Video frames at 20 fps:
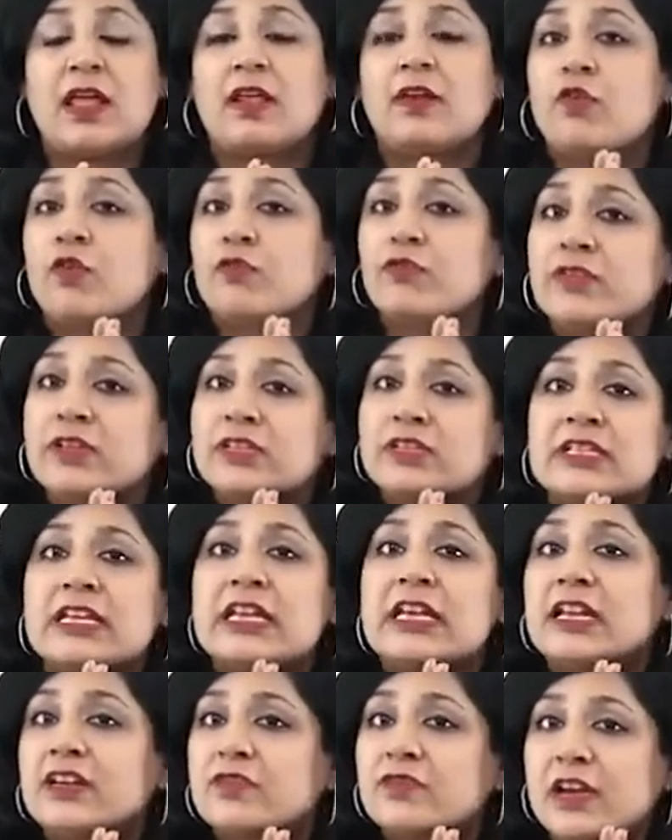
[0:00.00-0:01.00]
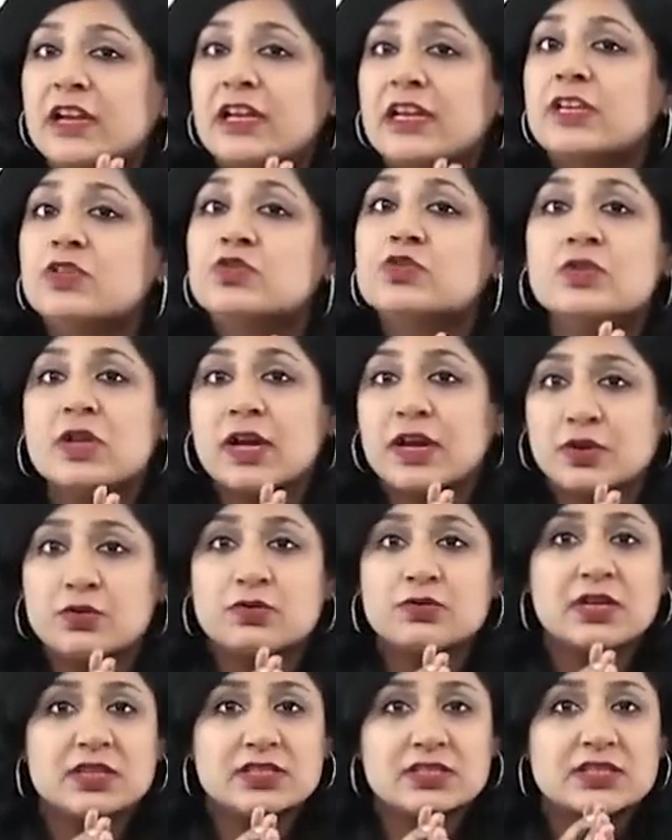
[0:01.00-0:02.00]
and obviously it will lead to the
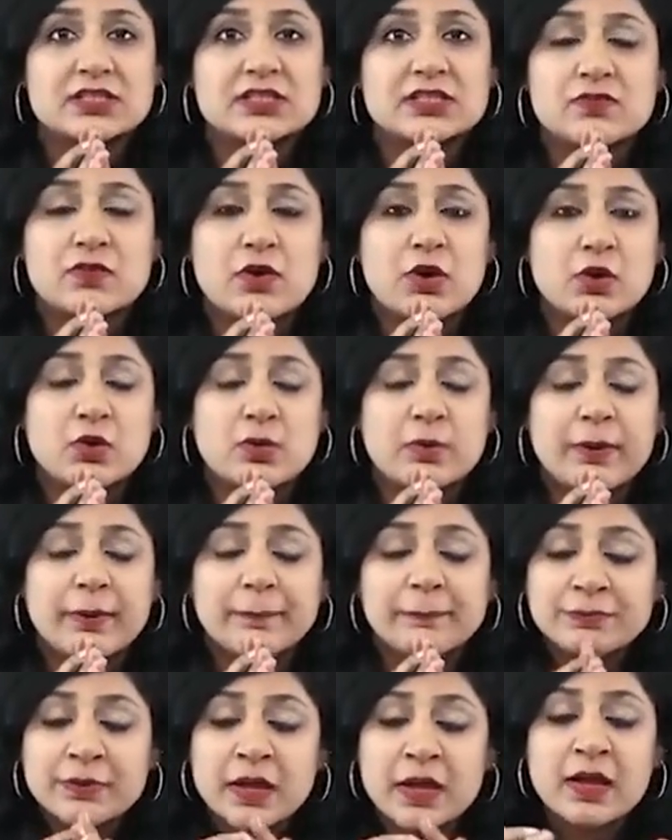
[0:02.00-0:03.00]
acute congestive glaucoma.